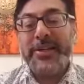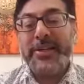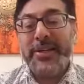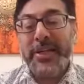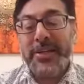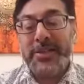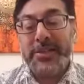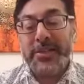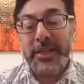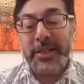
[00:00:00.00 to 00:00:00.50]

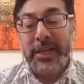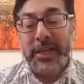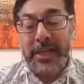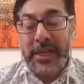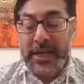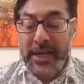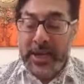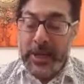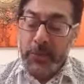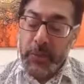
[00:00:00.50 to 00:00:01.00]
fantastic.
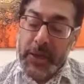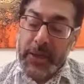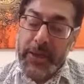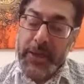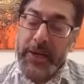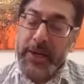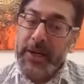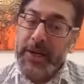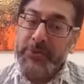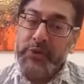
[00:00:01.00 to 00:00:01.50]
Oh, I,
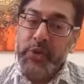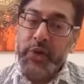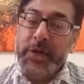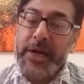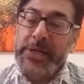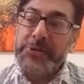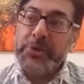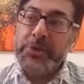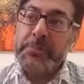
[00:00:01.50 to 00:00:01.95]
I, left you guys